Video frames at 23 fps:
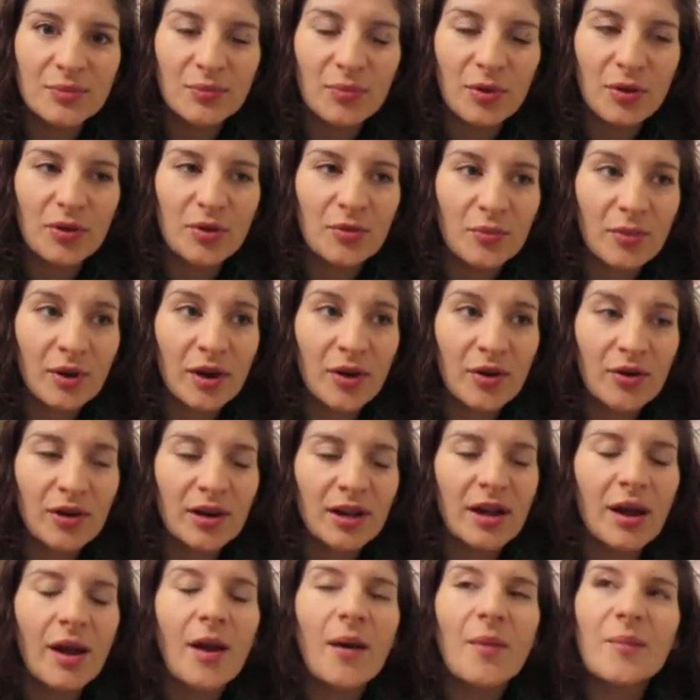Mother
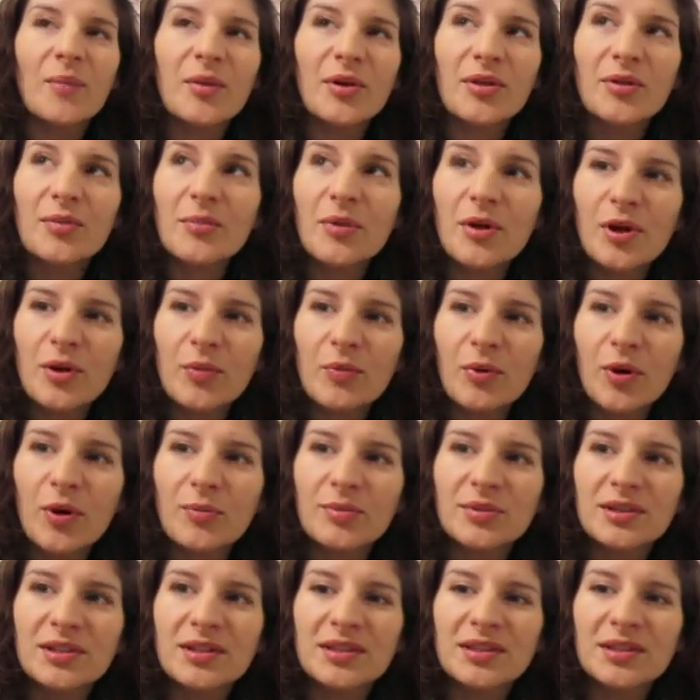Mary. Mother Mary
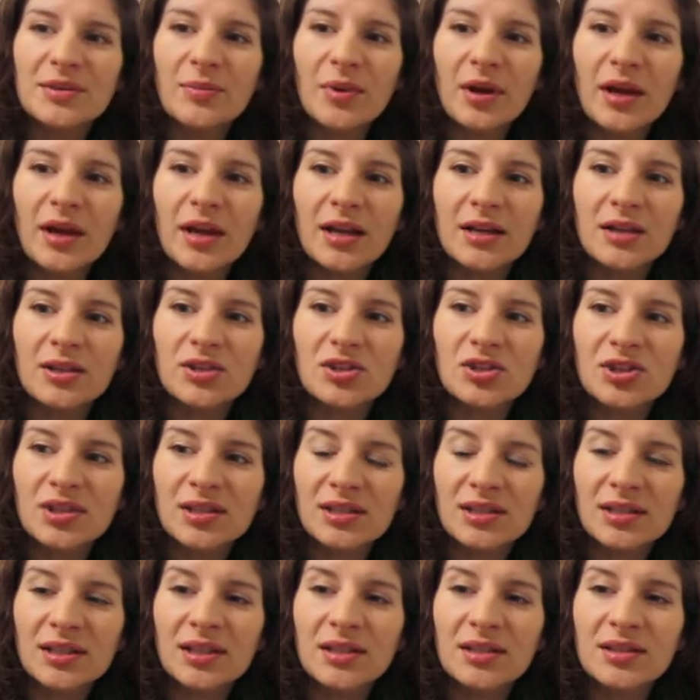popped into my head, and she
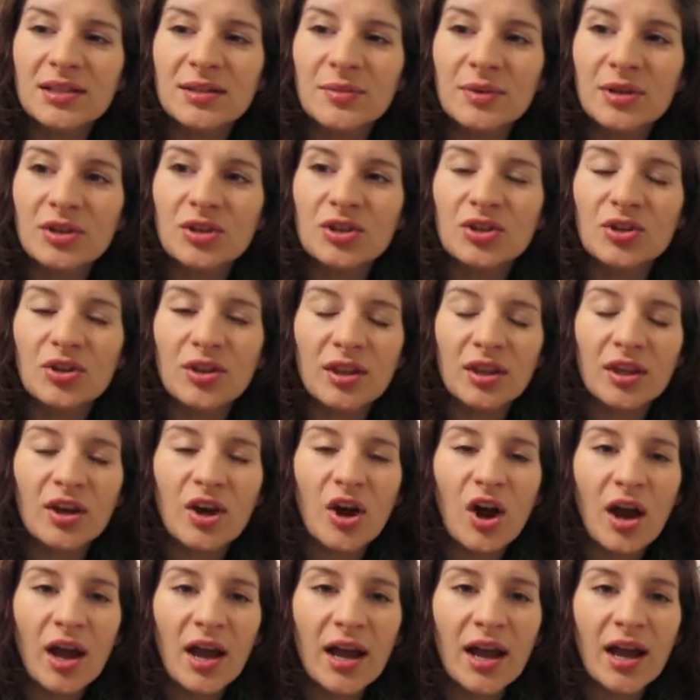said to me, do you think
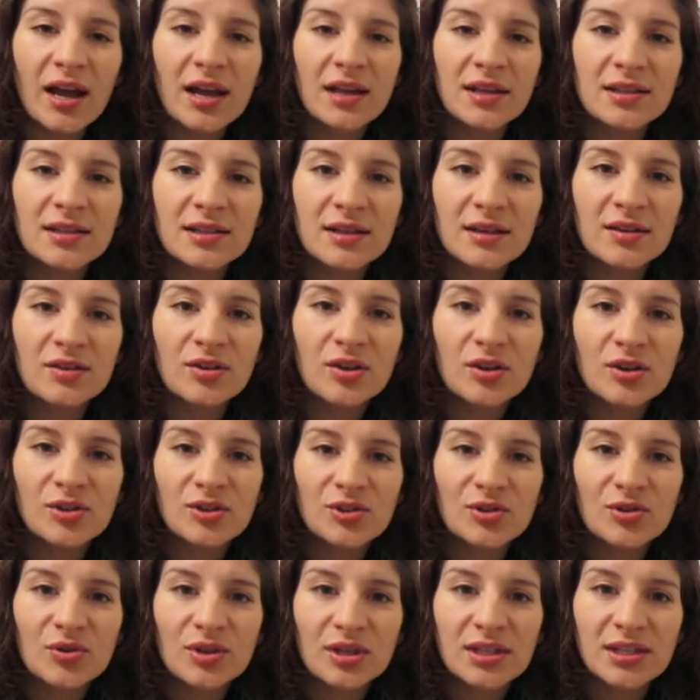I had a
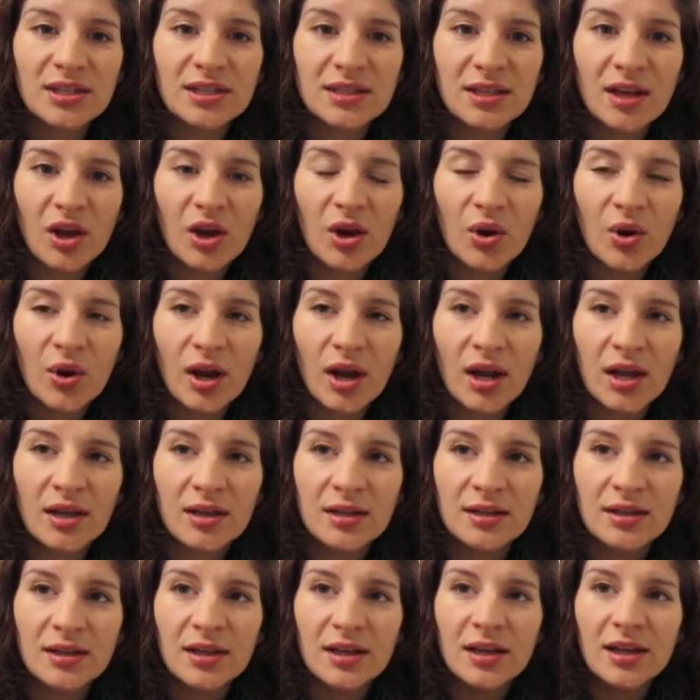nursery to decorate?
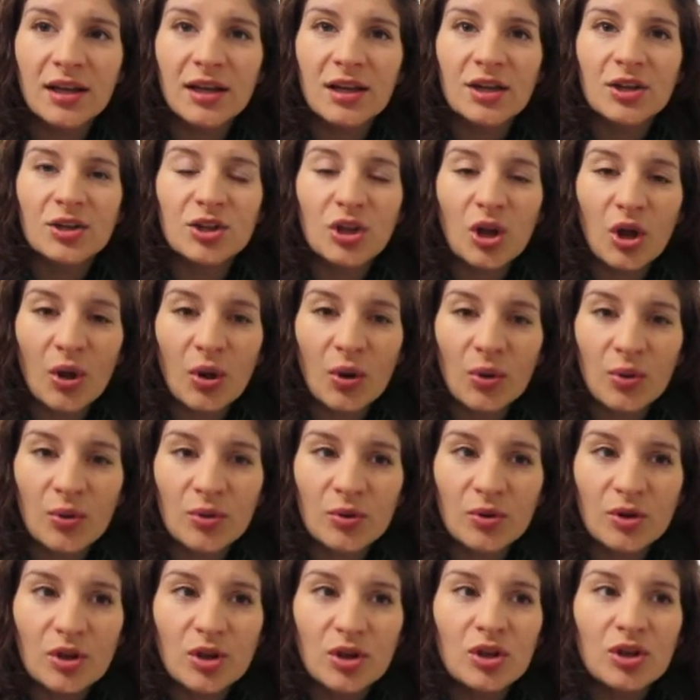
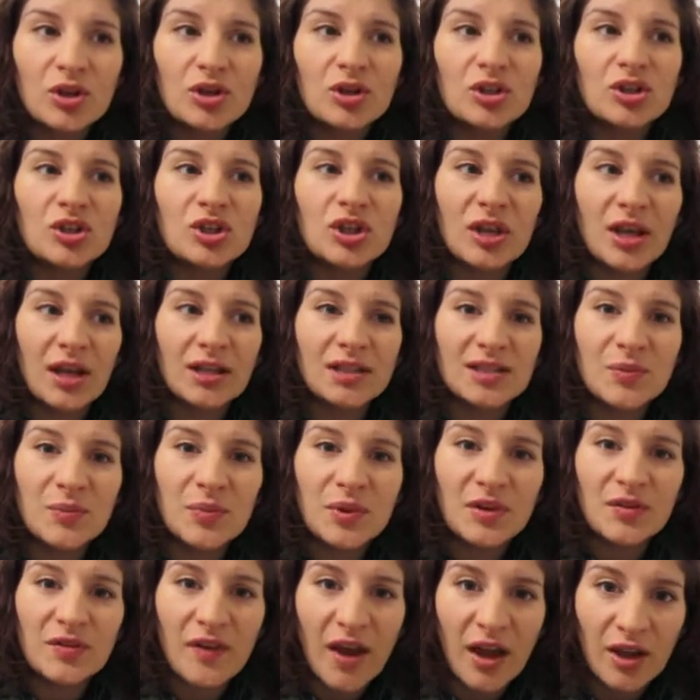No, she had to
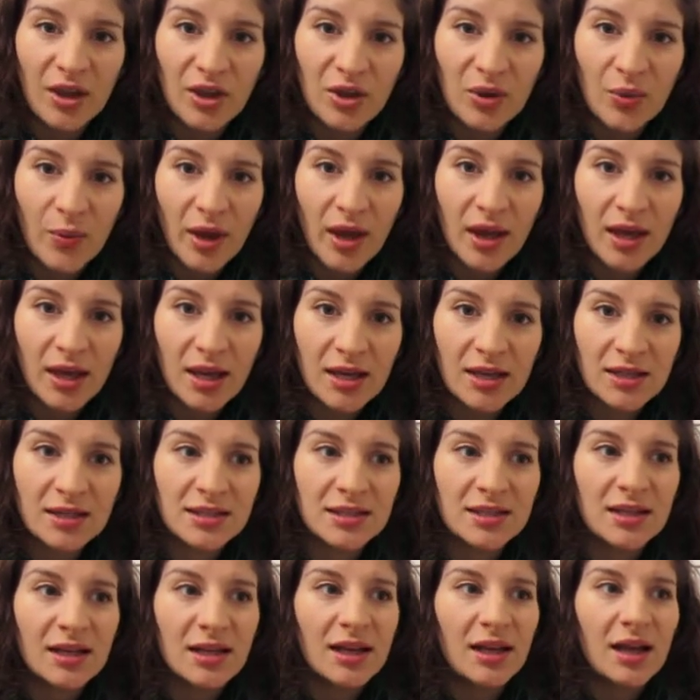be evacuated.